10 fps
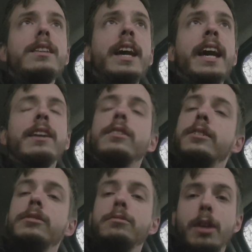and
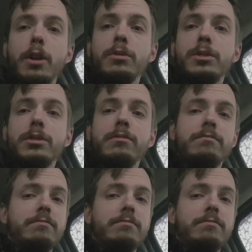Rose.